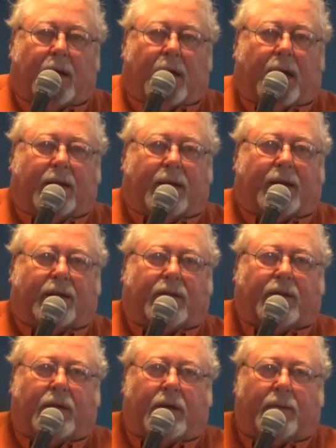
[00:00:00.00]
and
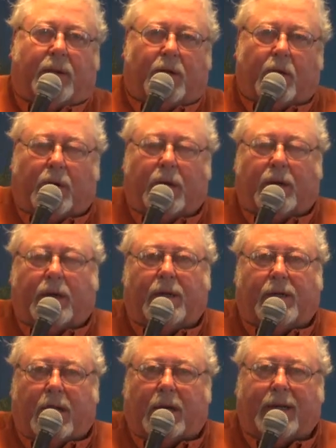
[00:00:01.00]
that's Paducah,
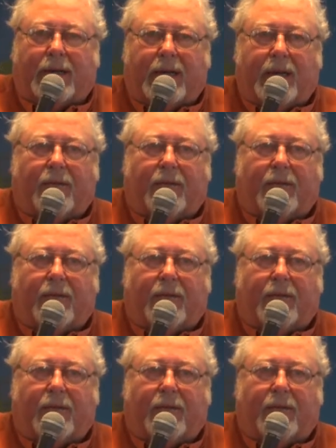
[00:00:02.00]
Kentucky